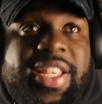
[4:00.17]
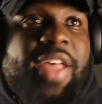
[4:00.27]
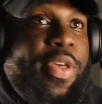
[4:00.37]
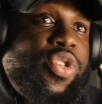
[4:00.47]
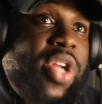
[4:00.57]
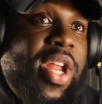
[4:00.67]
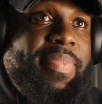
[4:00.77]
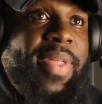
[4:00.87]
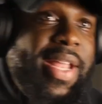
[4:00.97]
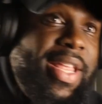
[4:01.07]
I think we should have
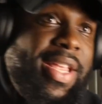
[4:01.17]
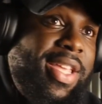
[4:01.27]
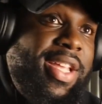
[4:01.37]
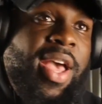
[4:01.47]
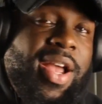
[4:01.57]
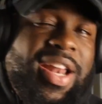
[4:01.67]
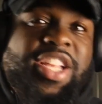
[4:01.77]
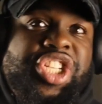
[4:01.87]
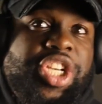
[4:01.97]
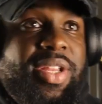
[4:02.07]
kept a
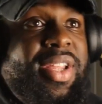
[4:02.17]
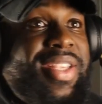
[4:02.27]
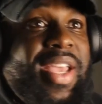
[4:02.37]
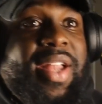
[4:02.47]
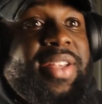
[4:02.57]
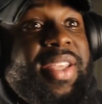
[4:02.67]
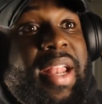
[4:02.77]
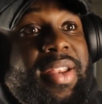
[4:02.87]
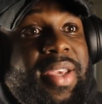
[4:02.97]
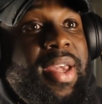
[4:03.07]
clean sheet. It's against
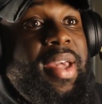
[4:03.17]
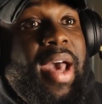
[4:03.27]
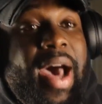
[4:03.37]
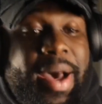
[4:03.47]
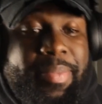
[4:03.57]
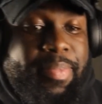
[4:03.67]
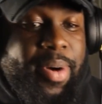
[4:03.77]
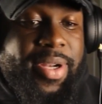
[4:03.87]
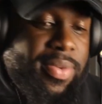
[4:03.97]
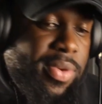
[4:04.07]
Gent,
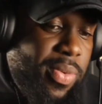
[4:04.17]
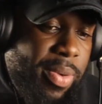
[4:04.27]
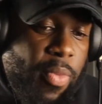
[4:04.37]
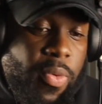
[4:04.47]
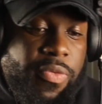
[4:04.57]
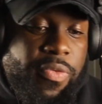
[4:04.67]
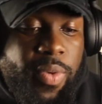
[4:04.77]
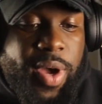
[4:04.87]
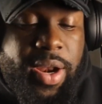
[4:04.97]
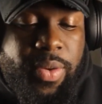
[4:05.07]
but we move.
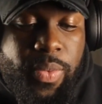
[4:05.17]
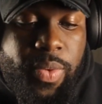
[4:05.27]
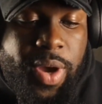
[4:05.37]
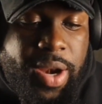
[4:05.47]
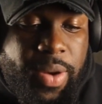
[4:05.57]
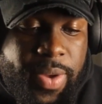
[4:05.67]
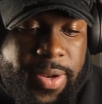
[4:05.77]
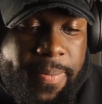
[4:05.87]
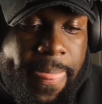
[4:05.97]
We got the win.